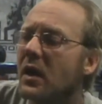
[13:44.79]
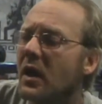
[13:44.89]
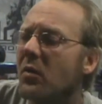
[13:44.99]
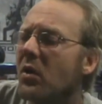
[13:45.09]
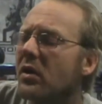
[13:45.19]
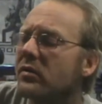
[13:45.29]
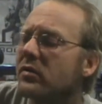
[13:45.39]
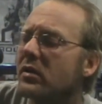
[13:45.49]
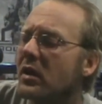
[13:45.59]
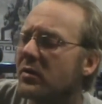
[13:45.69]
And I
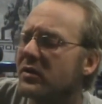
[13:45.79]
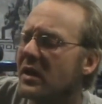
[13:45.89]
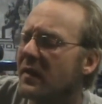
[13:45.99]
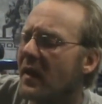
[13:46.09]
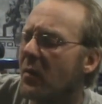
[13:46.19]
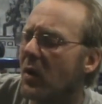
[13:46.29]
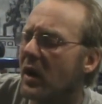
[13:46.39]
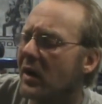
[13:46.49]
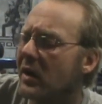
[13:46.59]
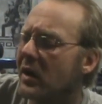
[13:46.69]
was getting that
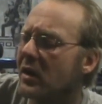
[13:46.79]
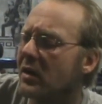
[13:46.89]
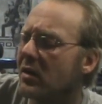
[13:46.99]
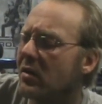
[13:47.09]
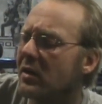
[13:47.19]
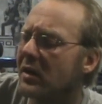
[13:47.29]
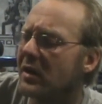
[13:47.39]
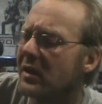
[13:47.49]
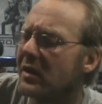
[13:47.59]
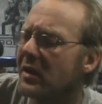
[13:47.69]
way again, you know, and
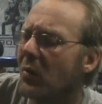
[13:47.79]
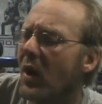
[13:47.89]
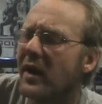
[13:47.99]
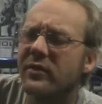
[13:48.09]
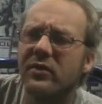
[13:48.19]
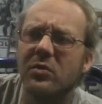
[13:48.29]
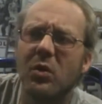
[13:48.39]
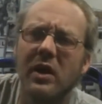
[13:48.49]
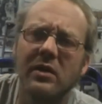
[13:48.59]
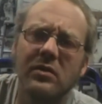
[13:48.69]
it waxes and
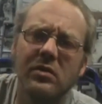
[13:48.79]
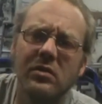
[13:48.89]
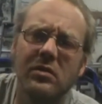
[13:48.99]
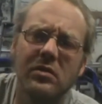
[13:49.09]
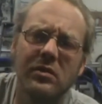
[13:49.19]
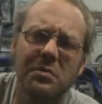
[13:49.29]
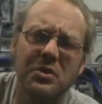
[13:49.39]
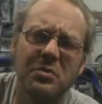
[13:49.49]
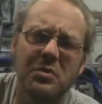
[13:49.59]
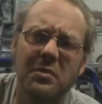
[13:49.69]
wanes.
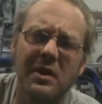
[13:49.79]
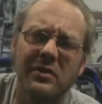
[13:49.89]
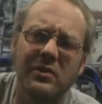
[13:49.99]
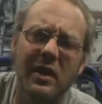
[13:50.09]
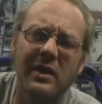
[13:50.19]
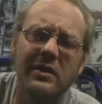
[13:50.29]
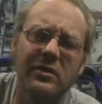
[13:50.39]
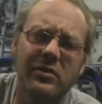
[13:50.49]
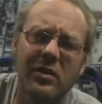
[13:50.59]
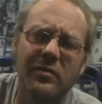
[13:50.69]
Especially when money's tight,
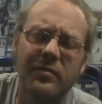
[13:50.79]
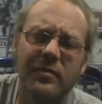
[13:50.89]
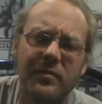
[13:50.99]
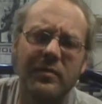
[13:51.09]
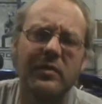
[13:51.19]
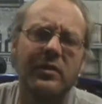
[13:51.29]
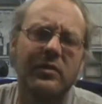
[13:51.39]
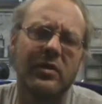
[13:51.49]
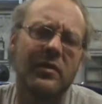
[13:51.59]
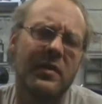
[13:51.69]
you start
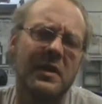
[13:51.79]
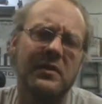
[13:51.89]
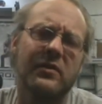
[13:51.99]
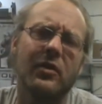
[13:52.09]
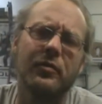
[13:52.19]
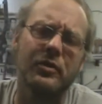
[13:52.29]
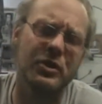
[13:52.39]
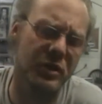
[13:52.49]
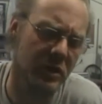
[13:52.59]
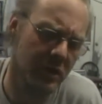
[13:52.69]
thinking selfish.